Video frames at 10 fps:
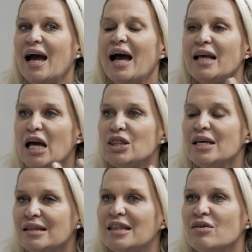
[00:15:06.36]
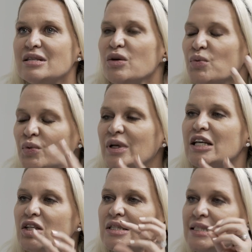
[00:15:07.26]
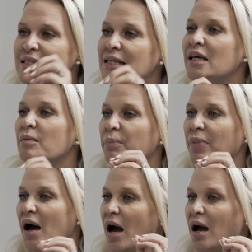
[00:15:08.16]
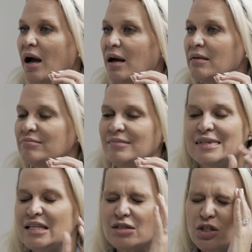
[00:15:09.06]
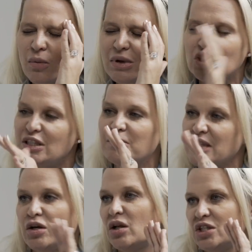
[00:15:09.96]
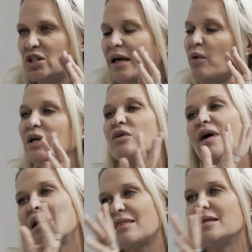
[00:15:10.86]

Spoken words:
I think there is a real deep, there's so much deep psychology. Like, we could write a